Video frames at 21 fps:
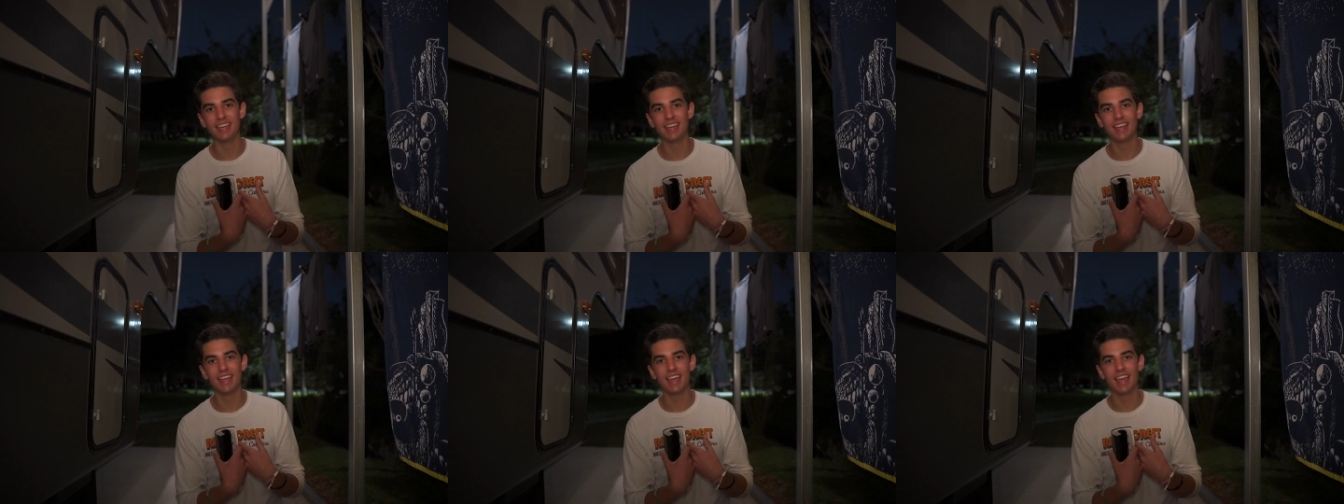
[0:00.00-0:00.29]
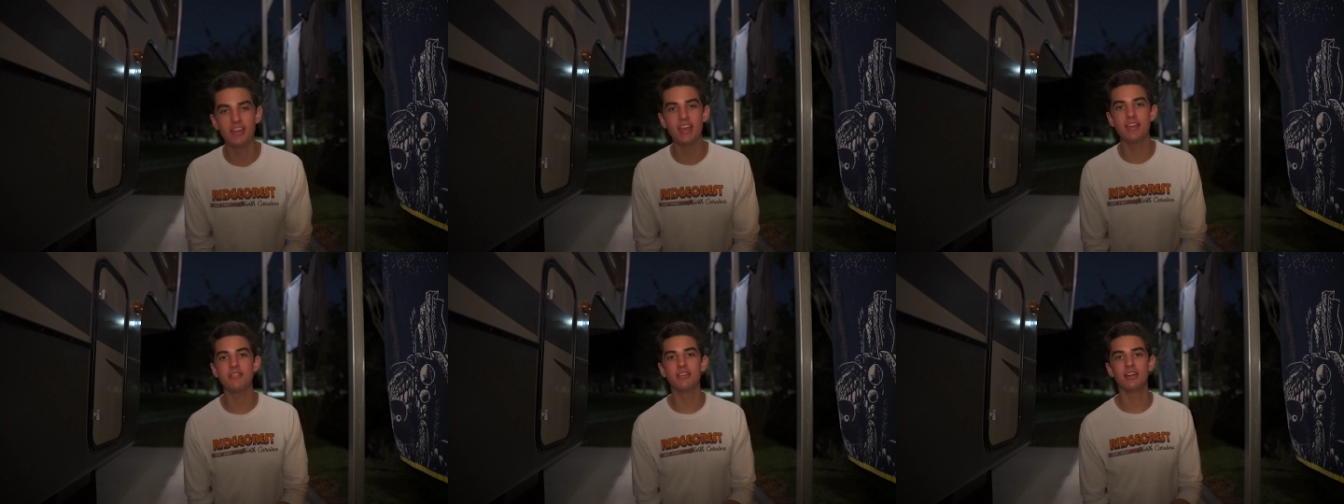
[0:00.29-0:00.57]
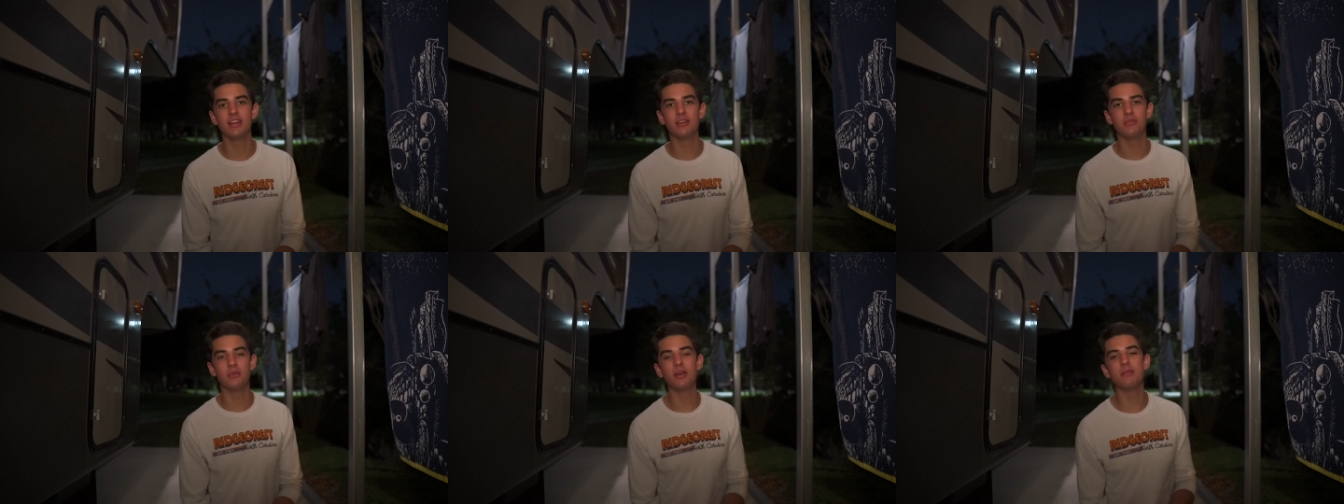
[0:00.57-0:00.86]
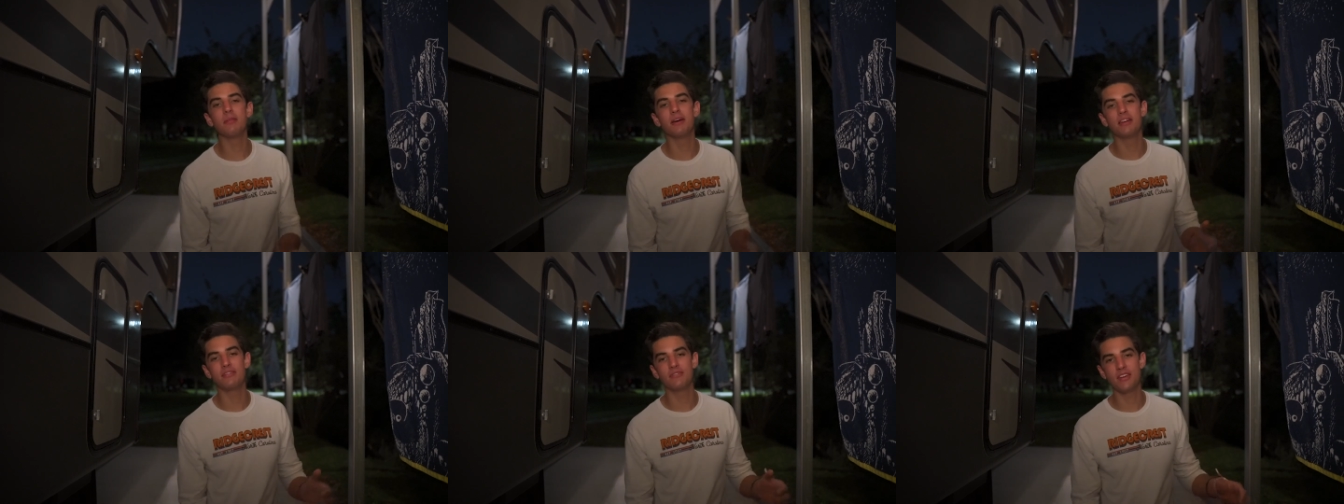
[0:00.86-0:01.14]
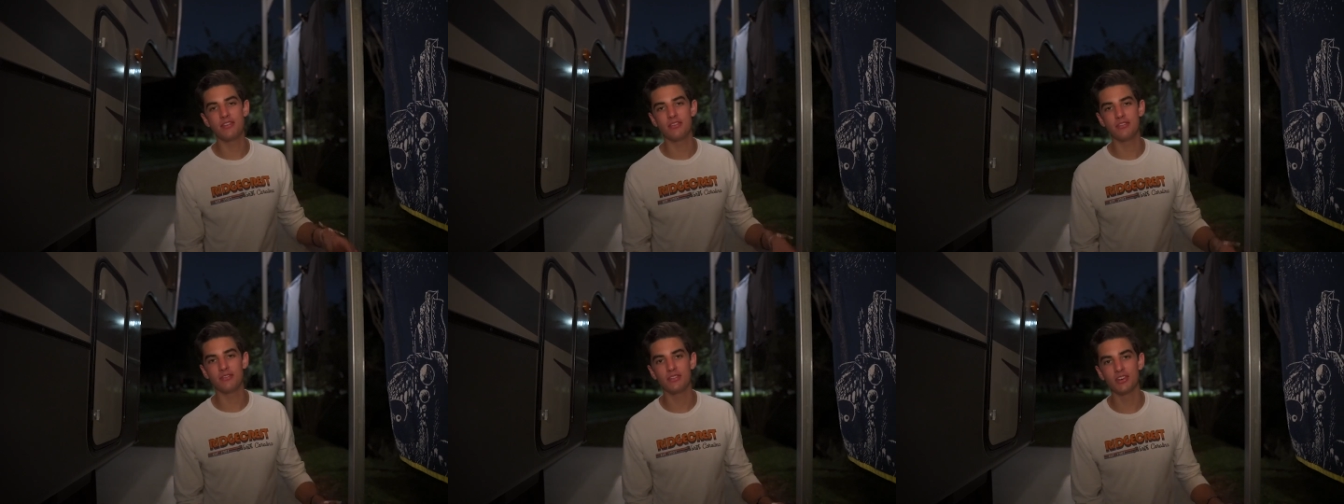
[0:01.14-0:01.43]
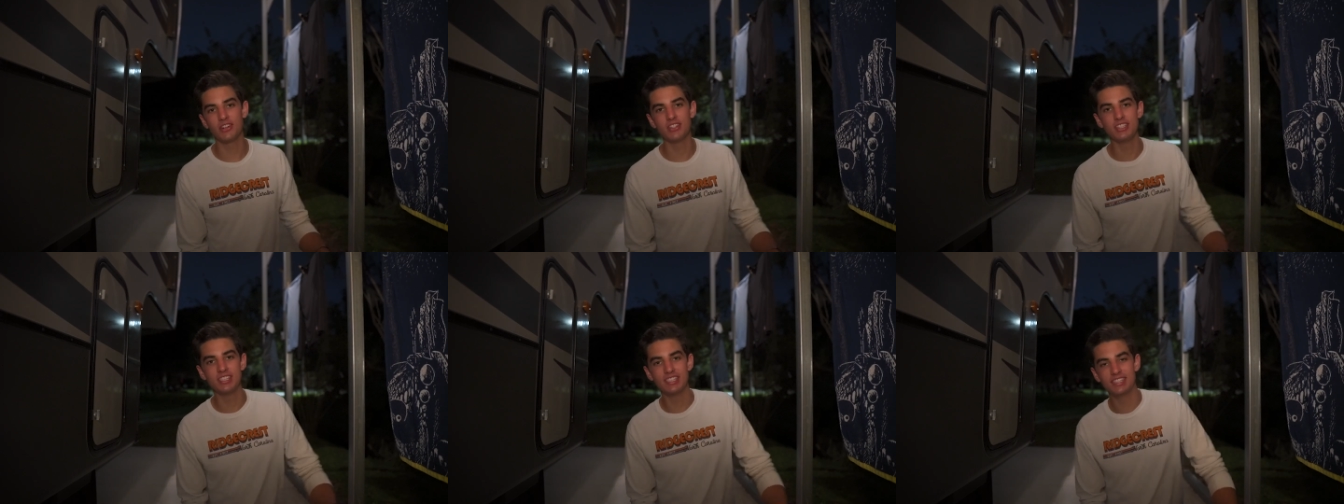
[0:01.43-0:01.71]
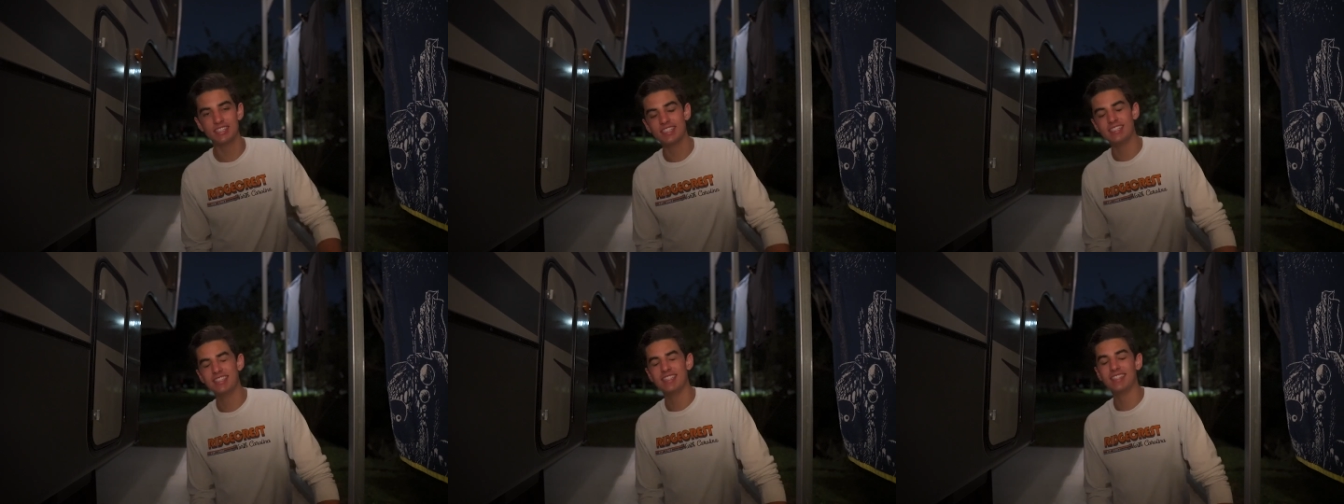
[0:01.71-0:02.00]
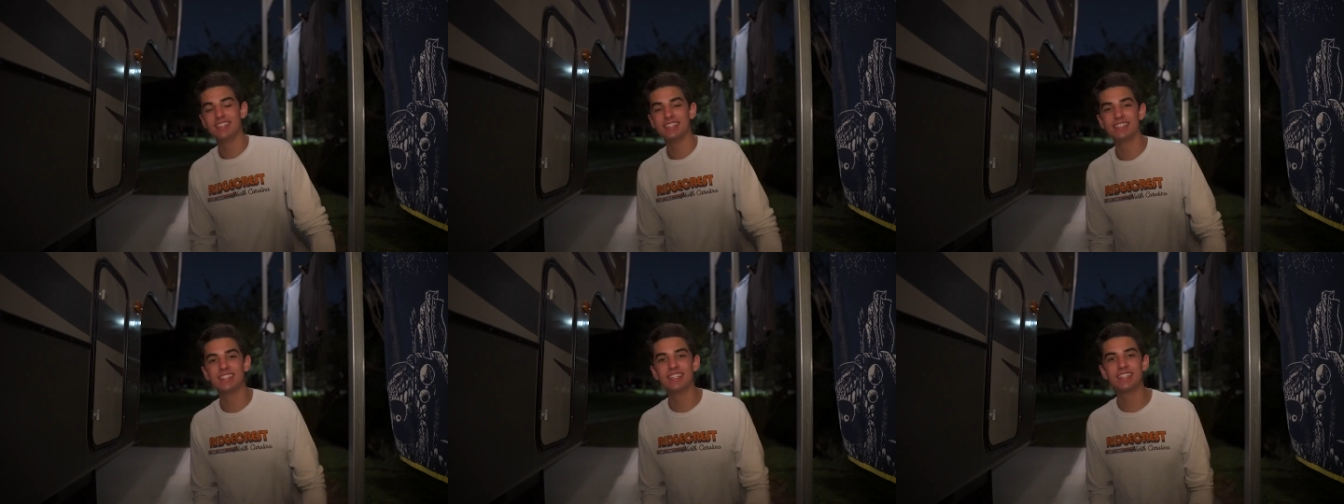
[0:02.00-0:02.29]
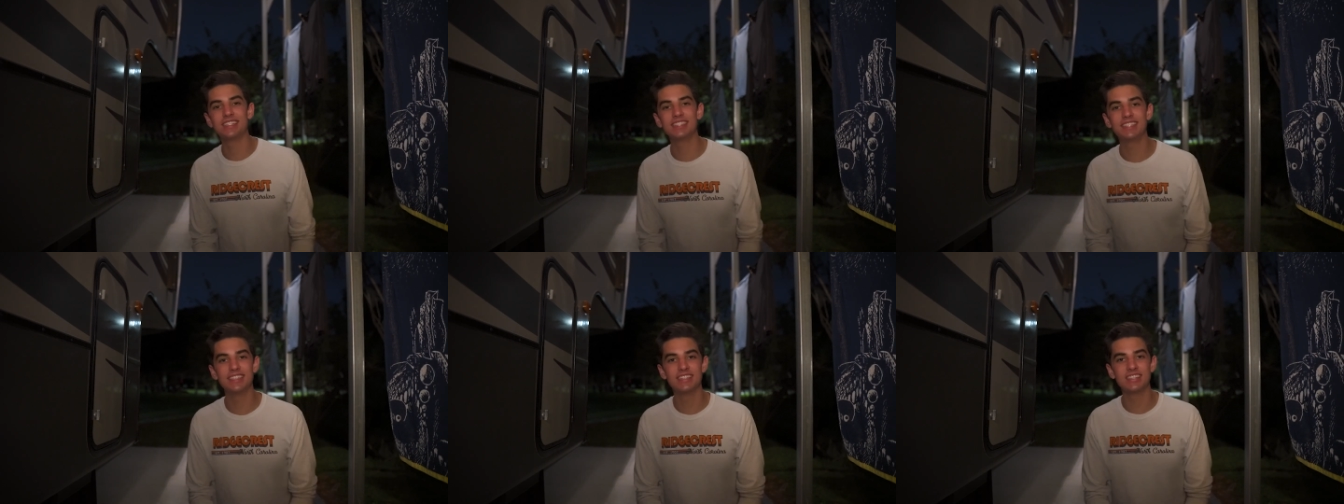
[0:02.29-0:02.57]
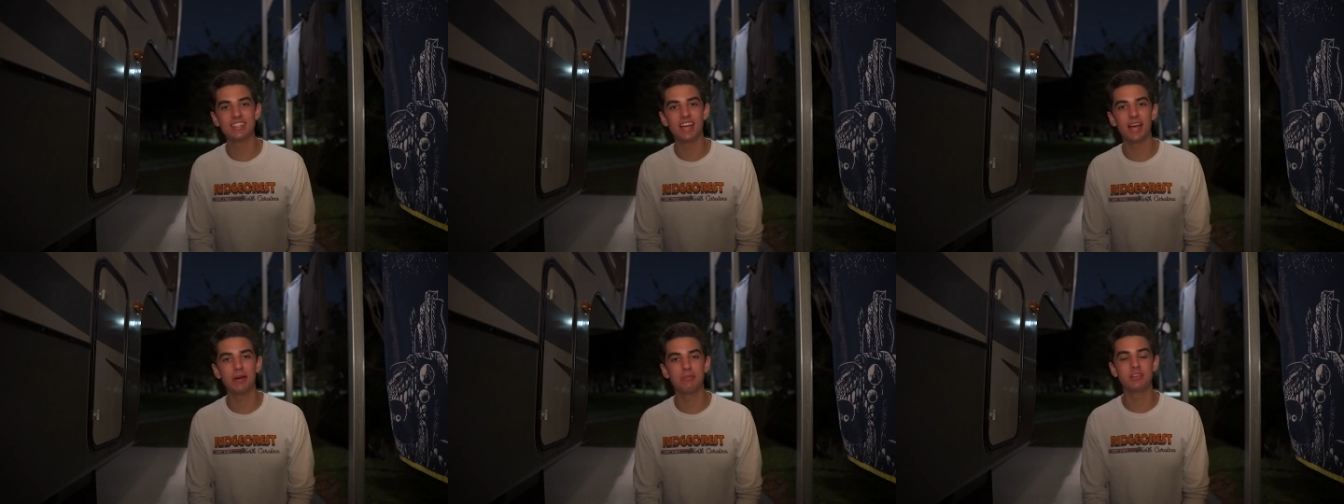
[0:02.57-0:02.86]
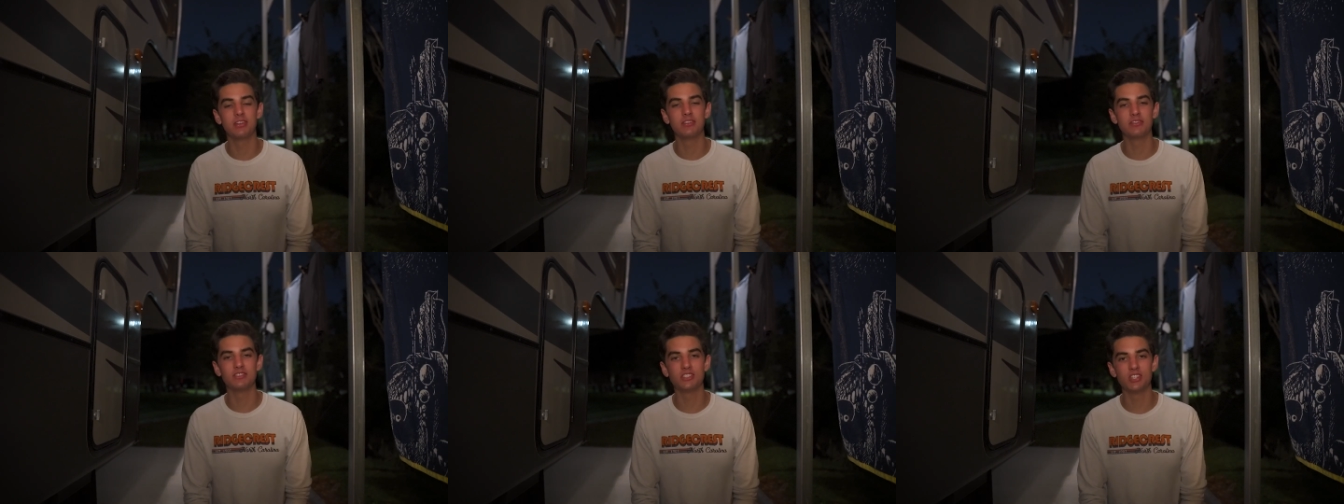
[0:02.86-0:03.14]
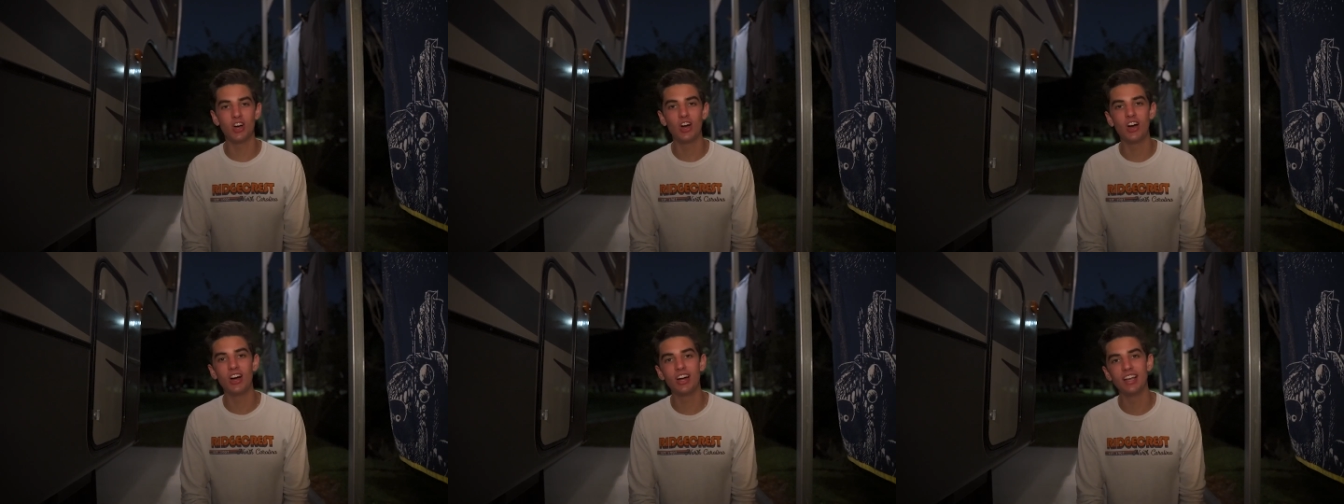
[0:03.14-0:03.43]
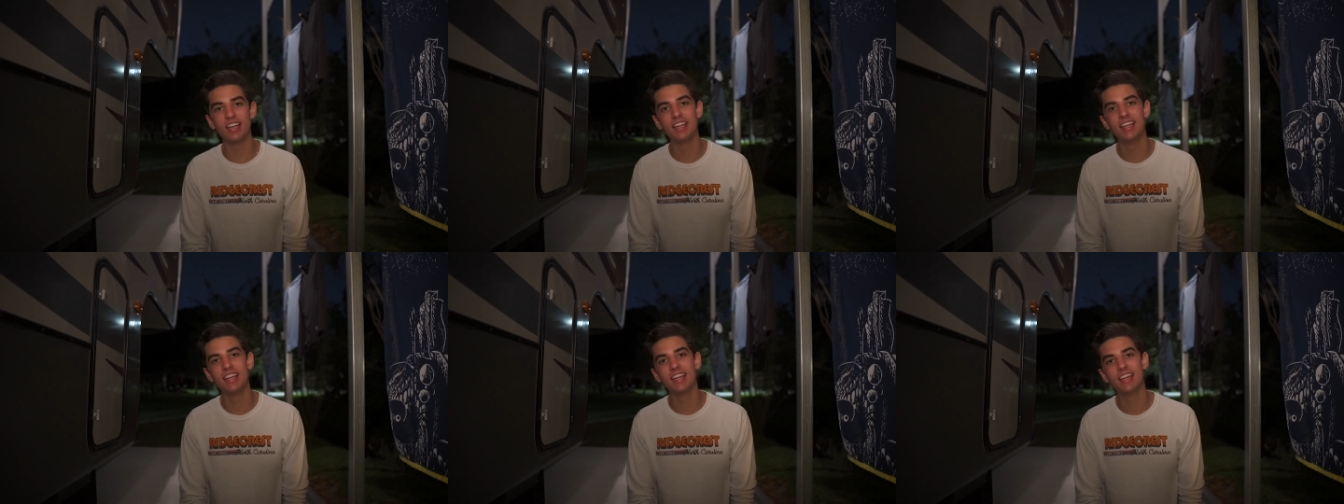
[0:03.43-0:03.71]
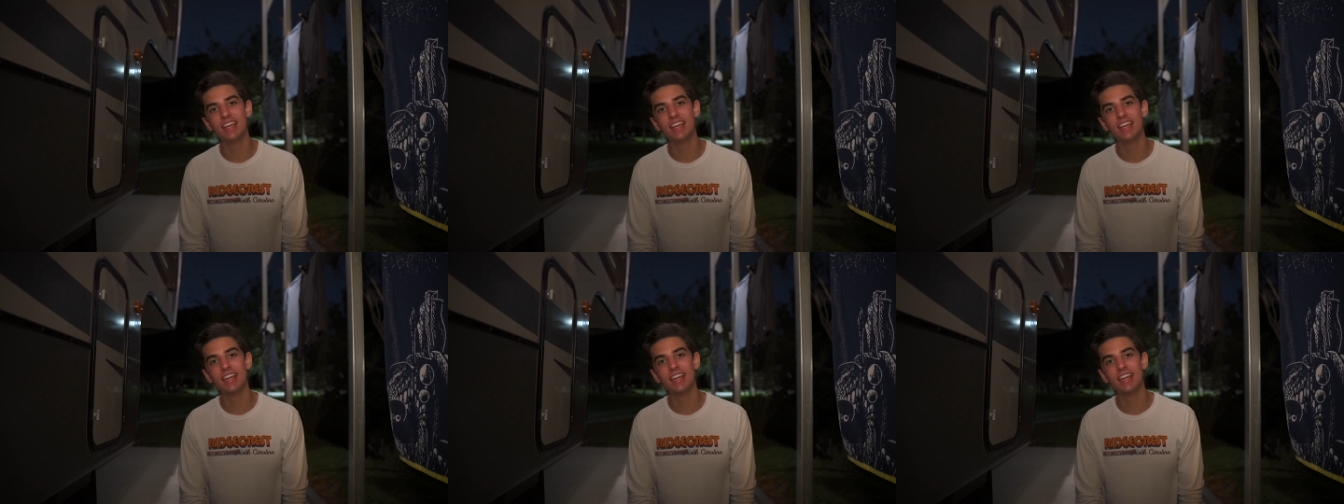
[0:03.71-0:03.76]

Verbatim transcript: My favorite, one of my favorite verses is in the sixteenth chapter of John.